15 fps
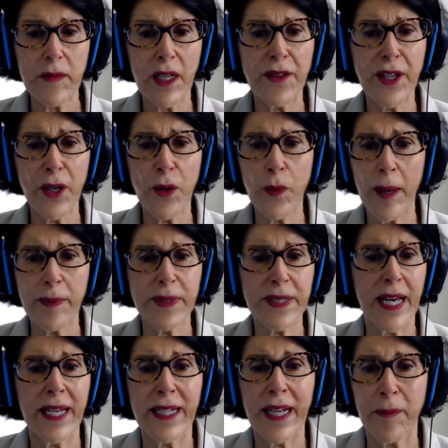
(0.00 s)
their
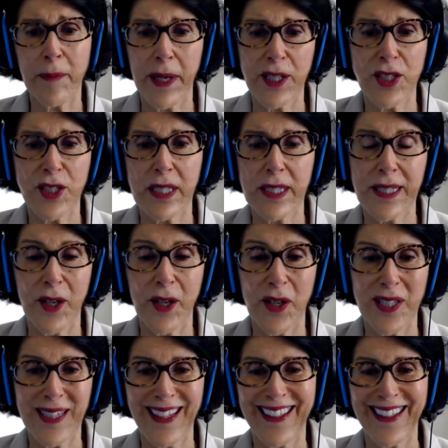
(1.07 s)
website, I bet you
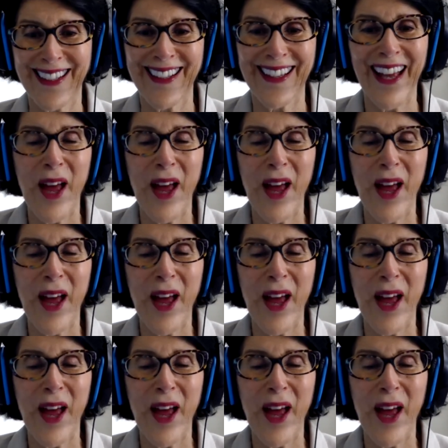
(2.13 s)
Sarah's going to